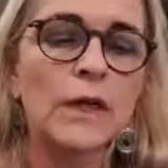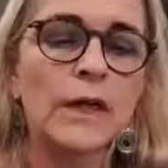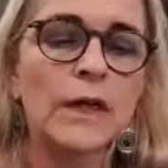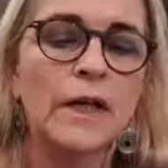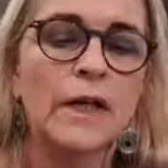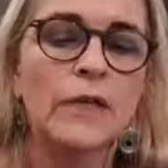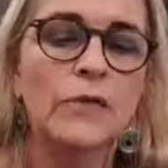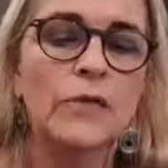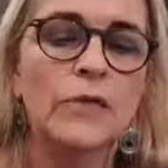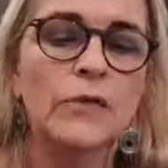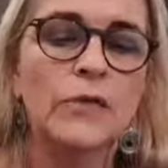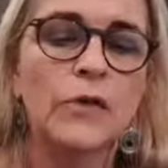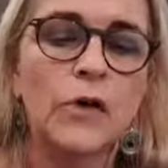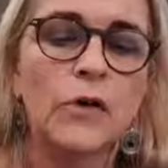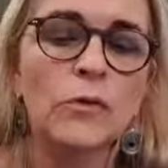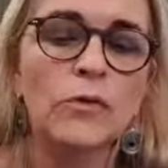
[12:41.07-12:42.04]
if you
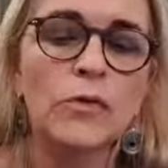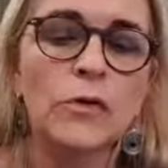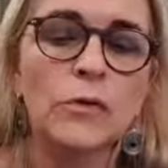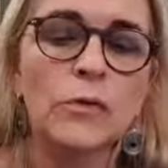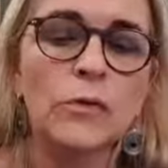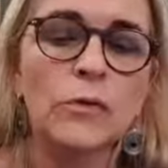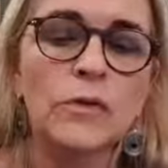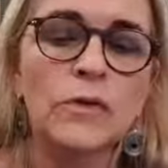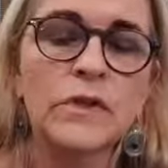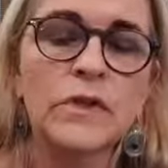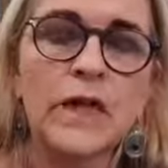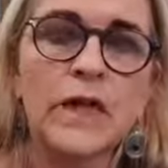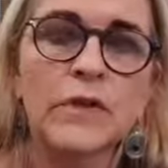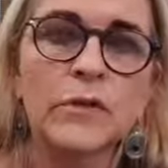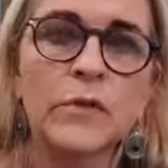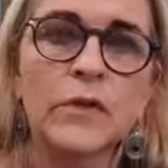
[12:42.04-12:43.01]
don't
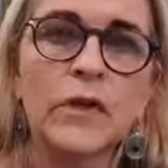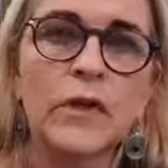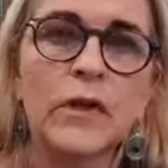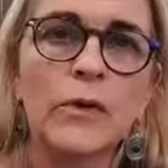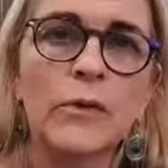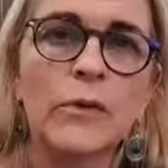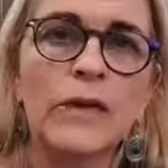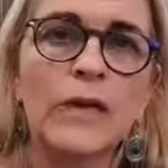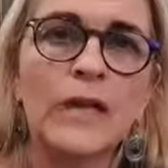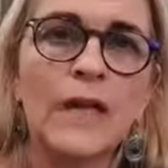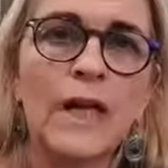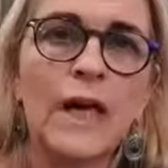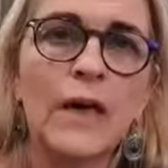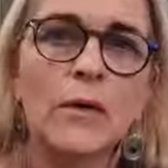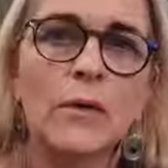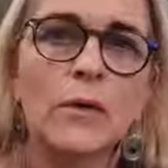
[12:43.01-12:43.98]
start working on that
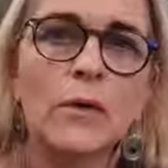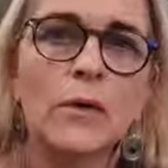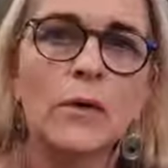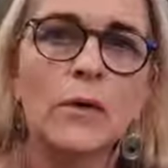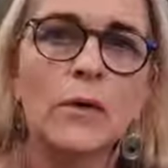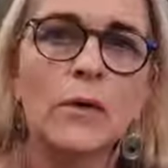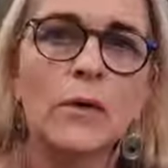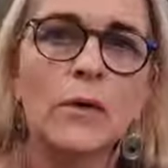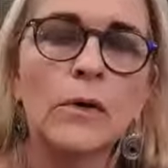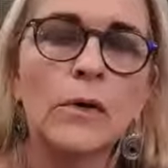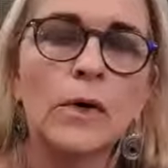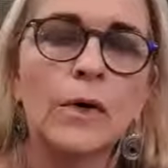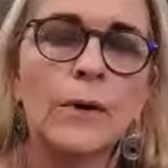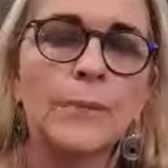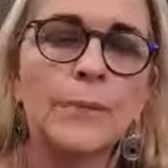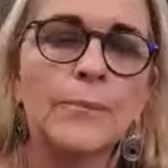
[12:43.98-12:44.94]
now,
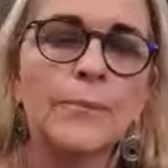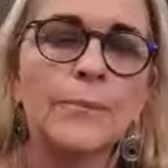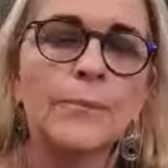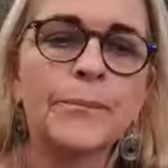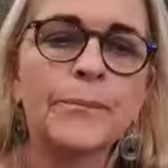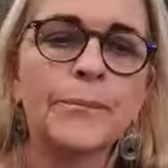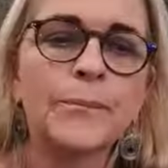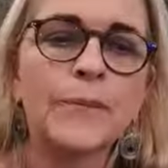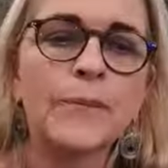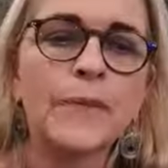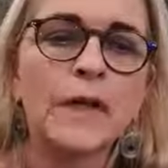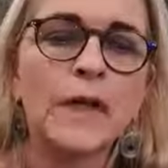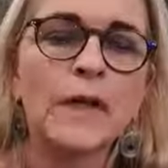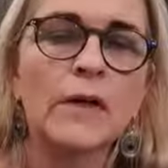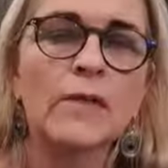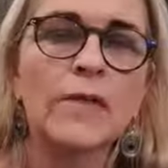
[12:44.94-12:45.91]

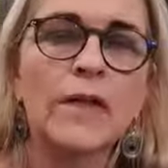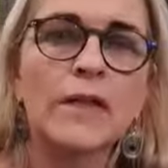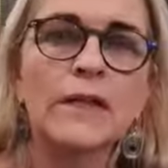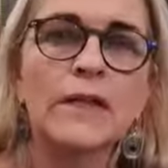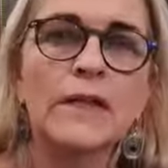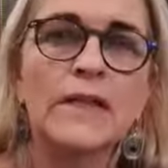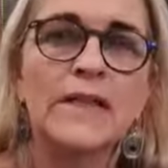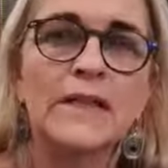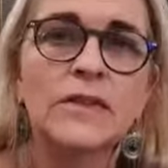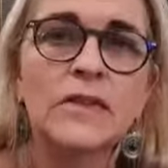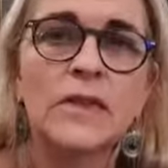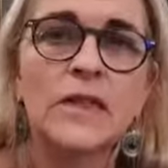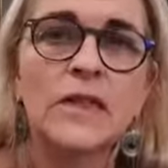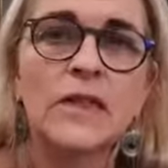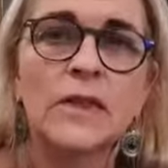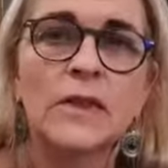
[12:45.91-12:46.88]
you
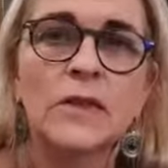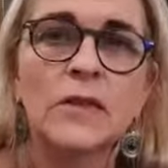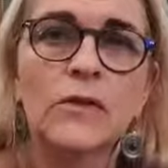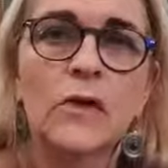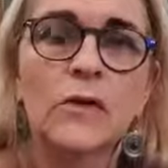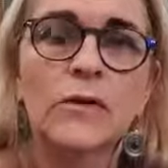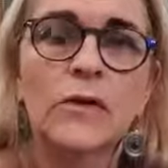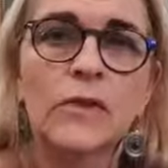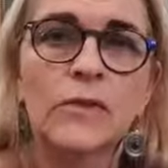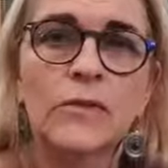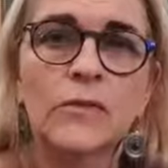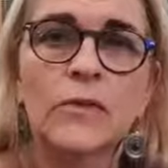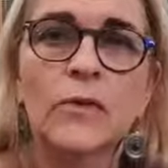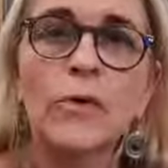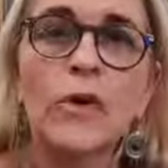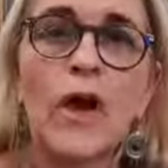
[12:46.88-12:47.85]
literally don't have,
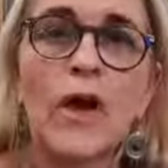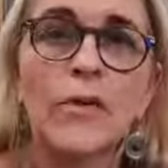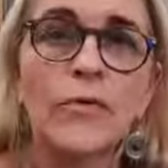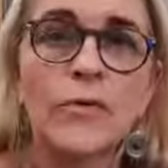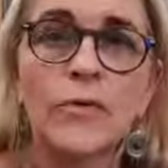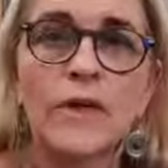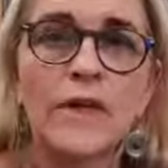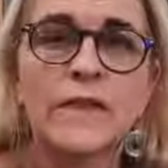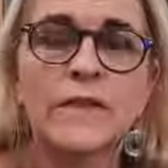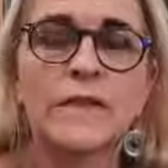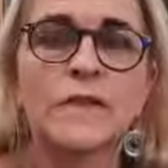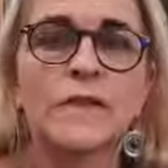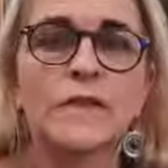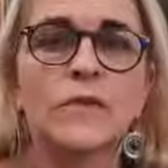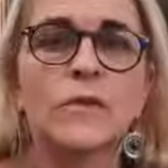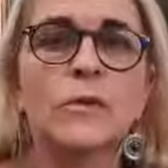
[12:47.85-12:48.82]
your life
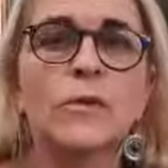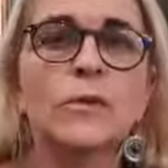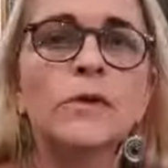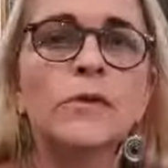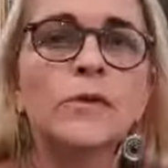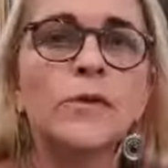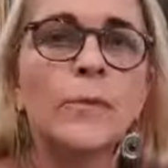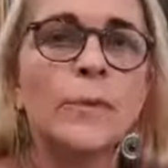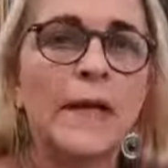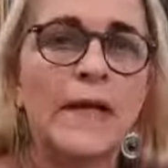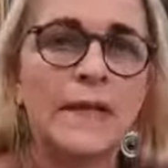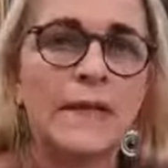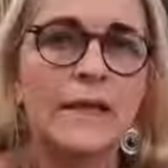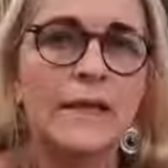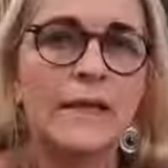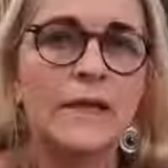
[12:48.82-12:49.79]
isn't as good for
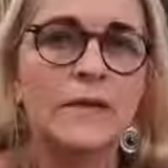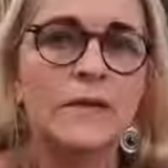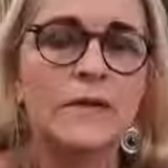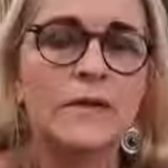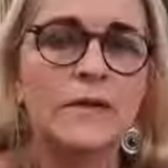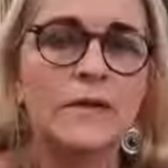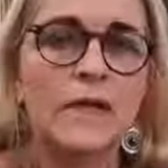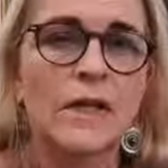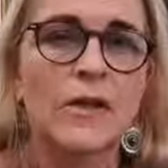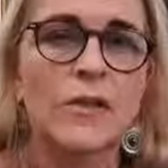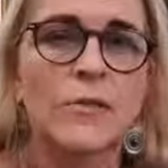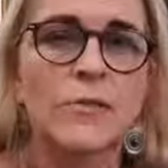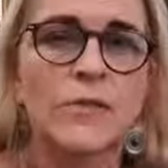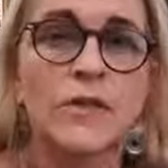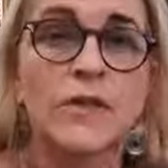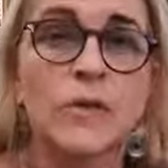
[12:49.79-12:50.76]
many reasons, and your
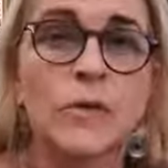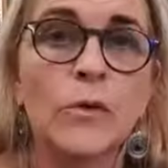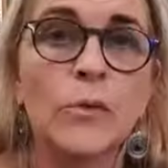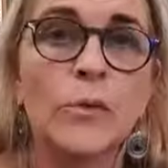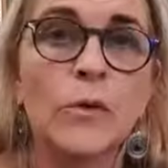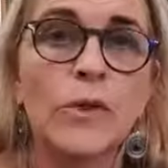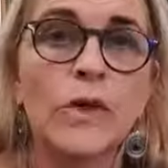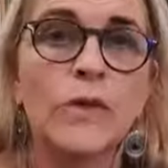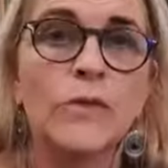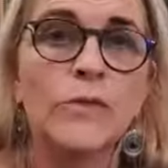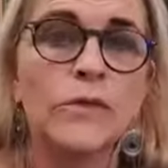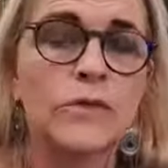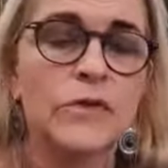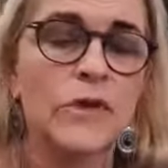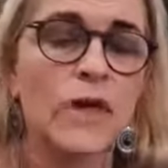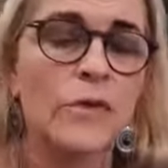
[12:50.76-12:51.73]
physical body
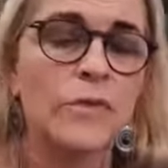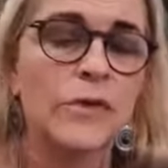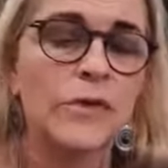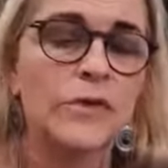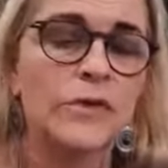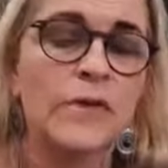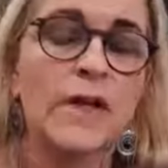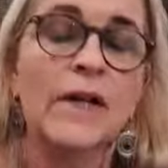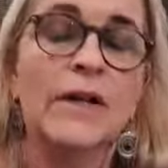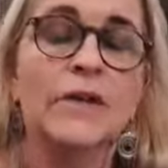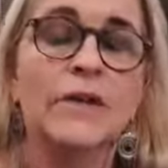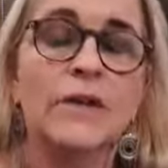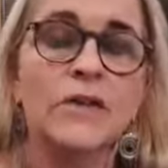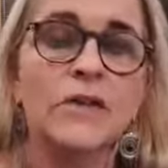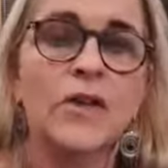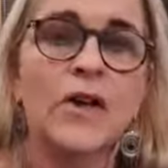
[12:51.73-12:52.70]
will suffer as well.
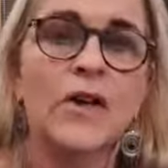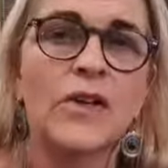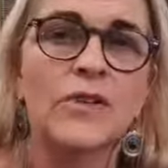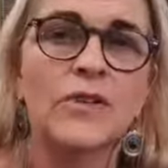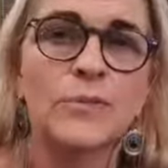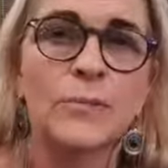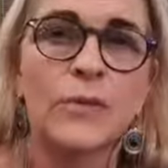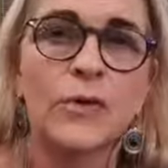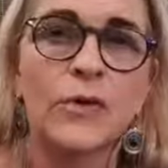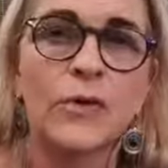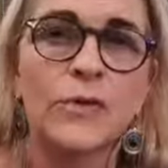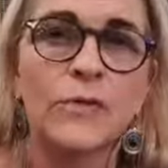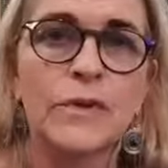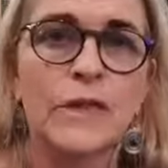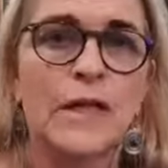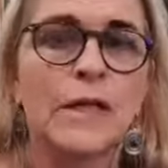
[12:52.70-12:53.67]
The science
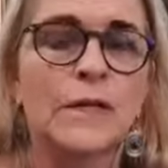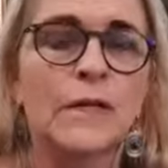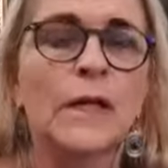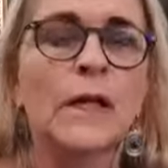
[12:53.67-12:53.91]
proves that.